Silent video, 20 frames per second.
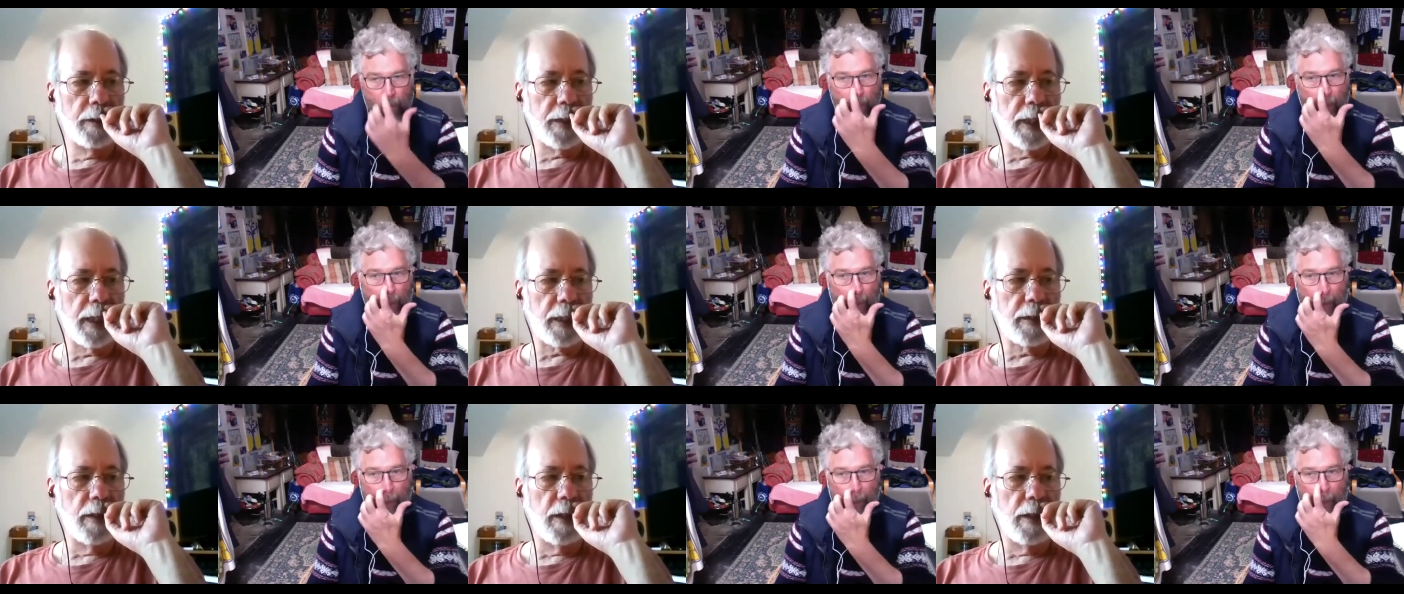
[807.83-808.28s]

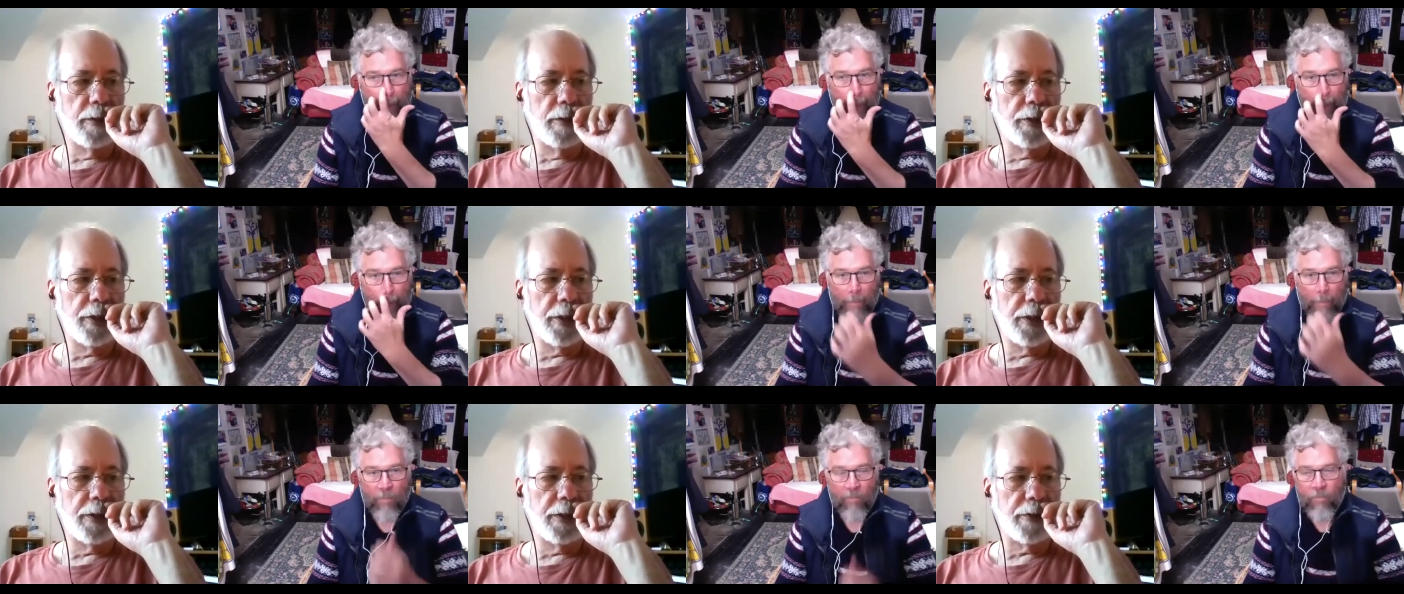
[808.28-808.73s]

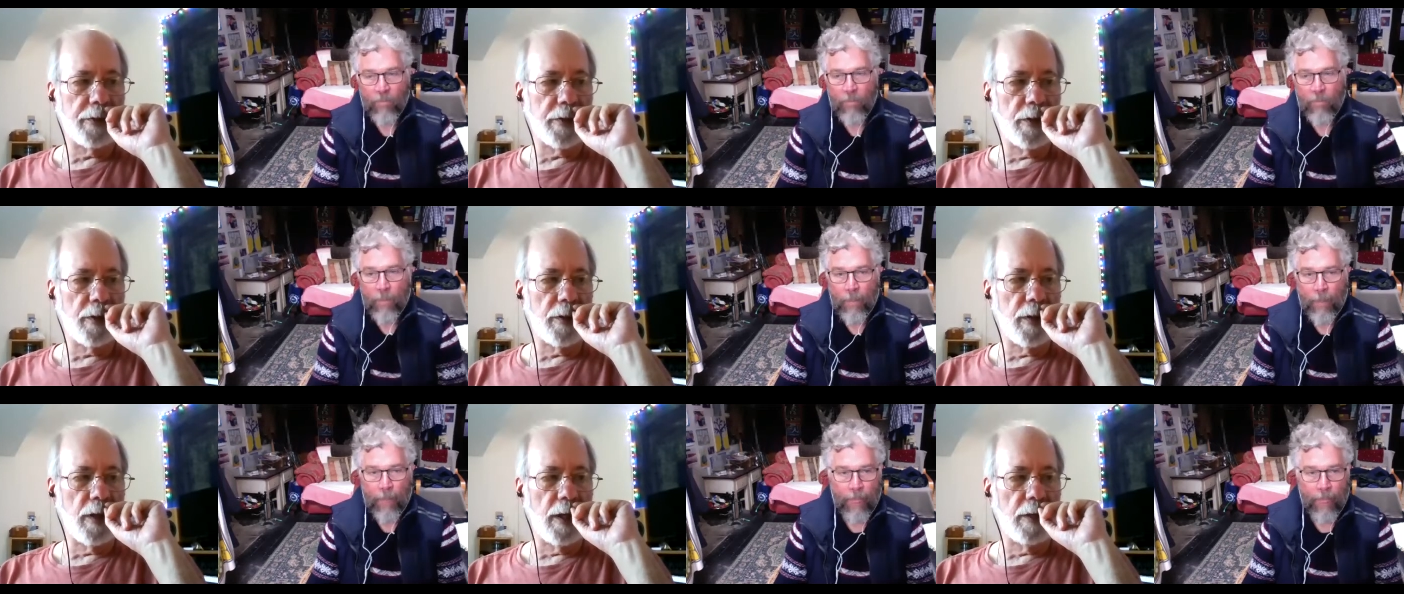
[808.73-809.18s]
Speaker 1: technology is
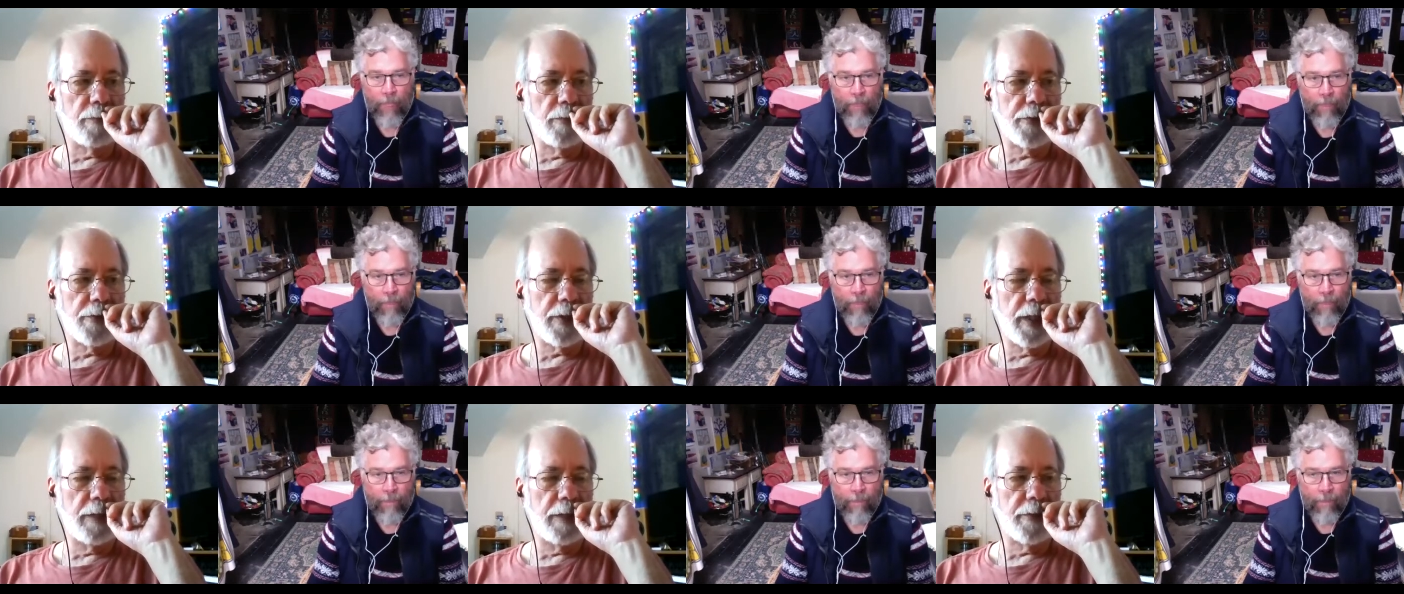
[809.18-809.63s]
our God,
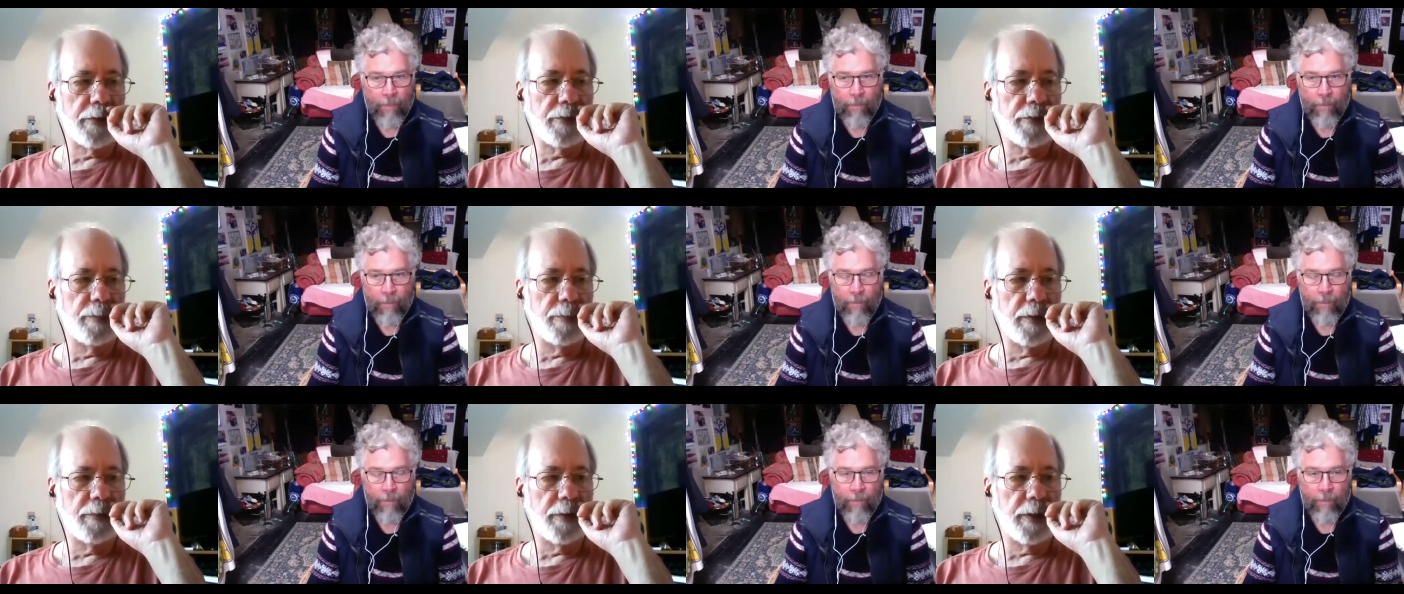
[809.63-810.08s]
will save us
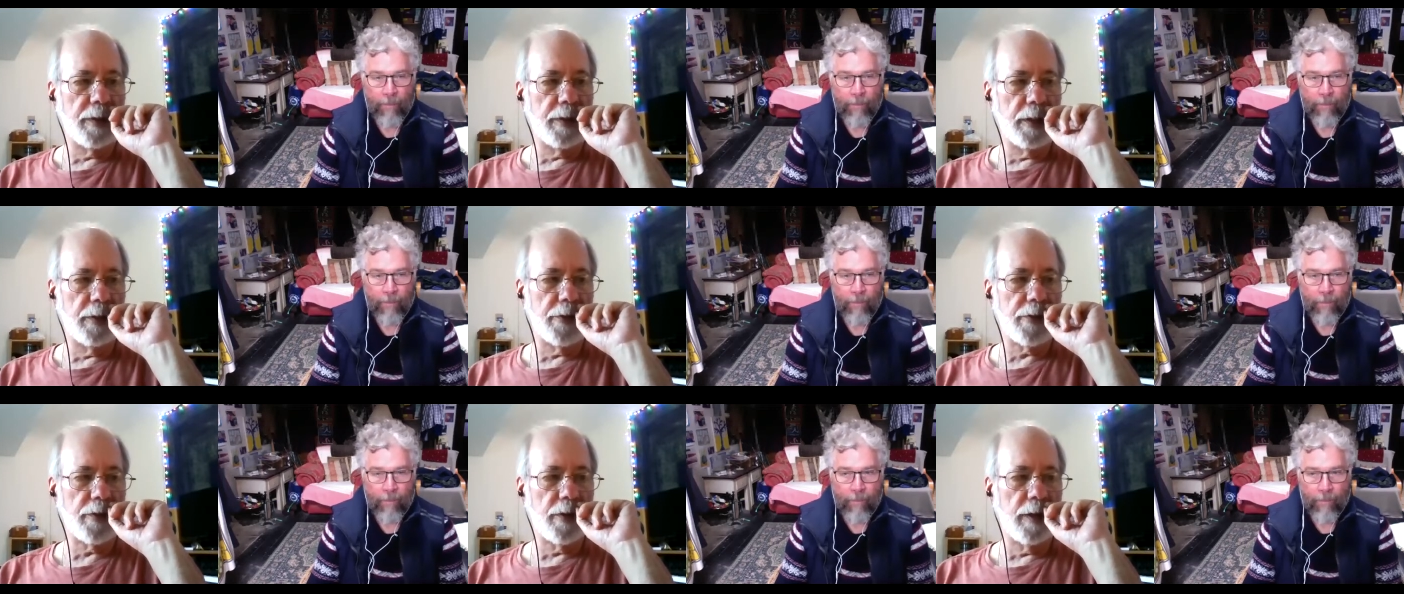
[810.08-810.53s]
from
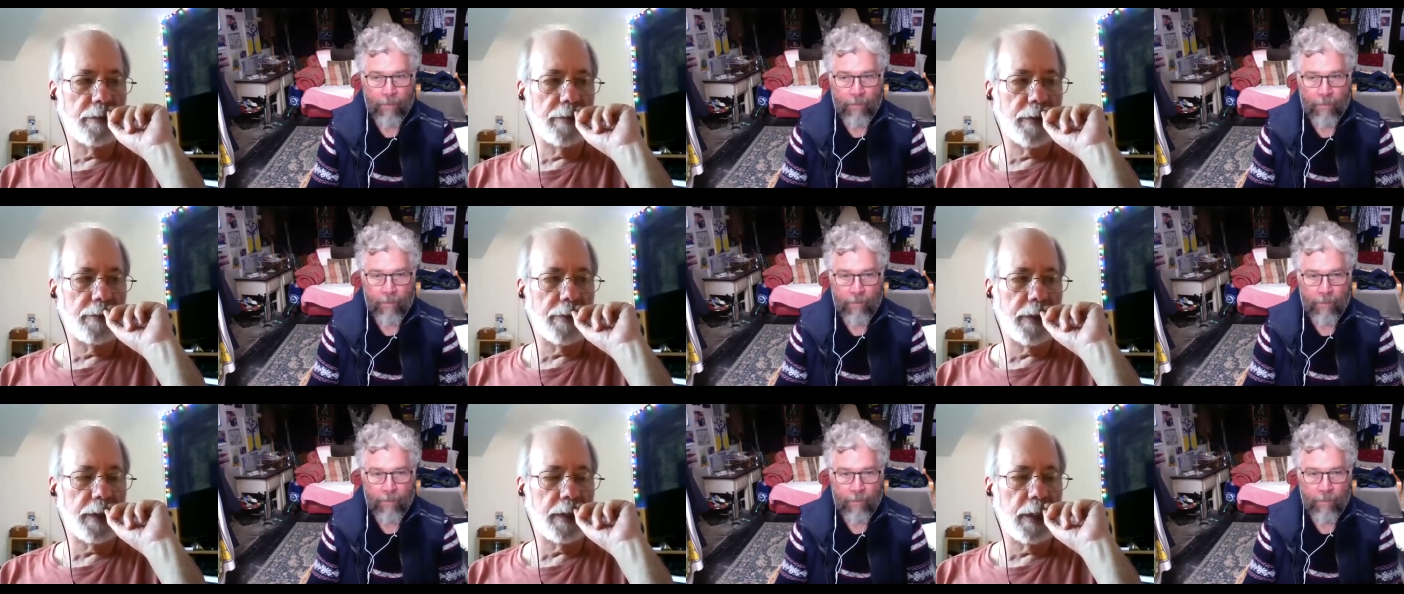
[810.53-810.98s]
everything, solve
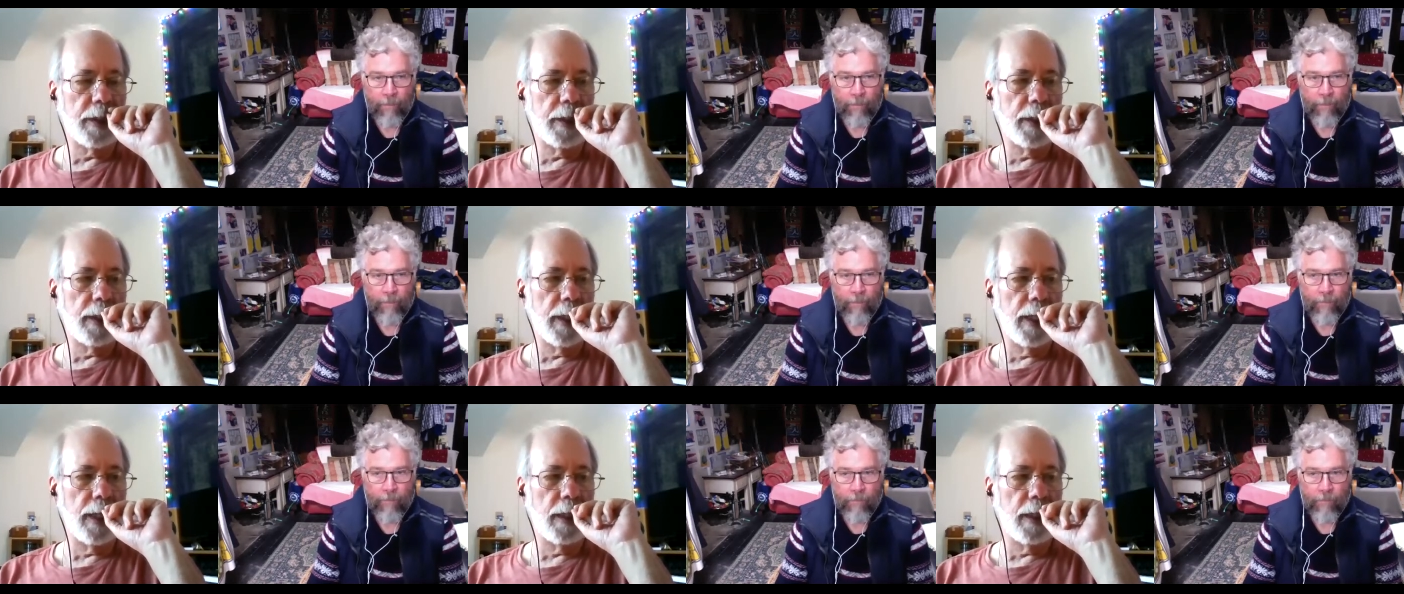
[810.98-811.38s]
everything.